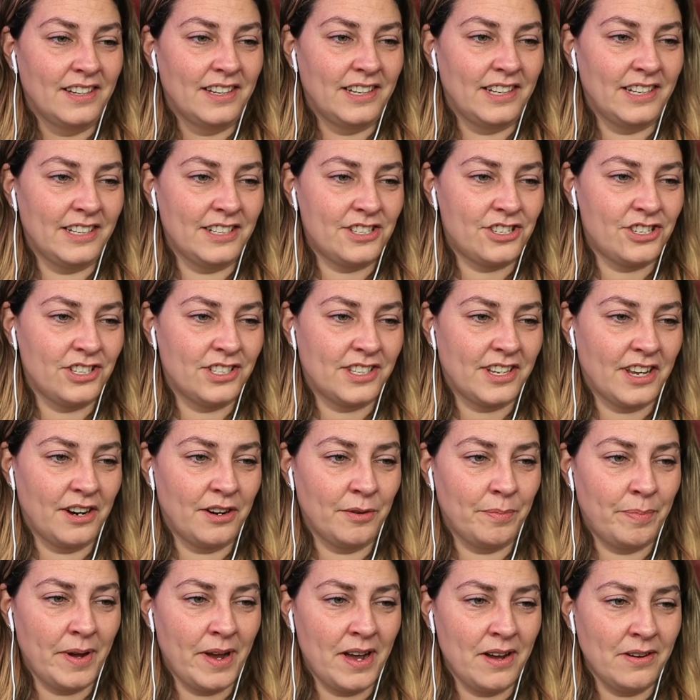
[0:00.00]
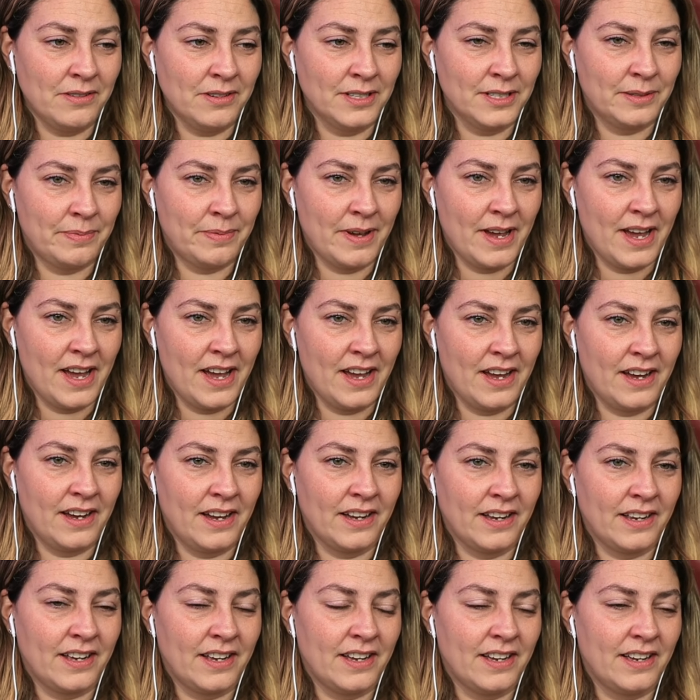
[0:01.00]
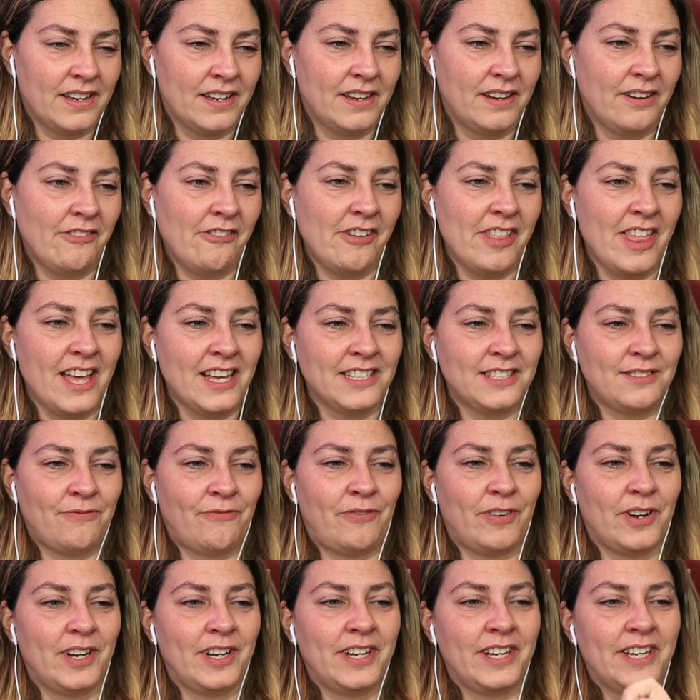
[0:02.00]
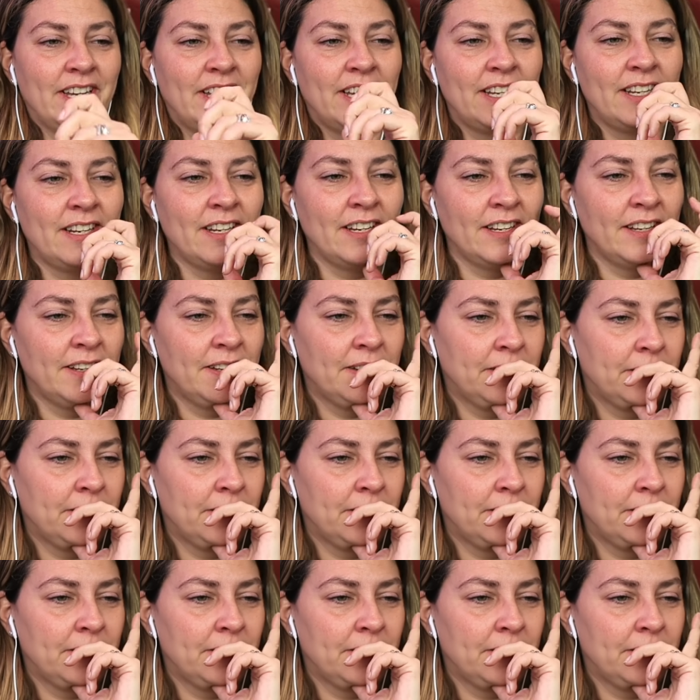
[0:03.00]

And she's got her powers back. Oh, that's fun.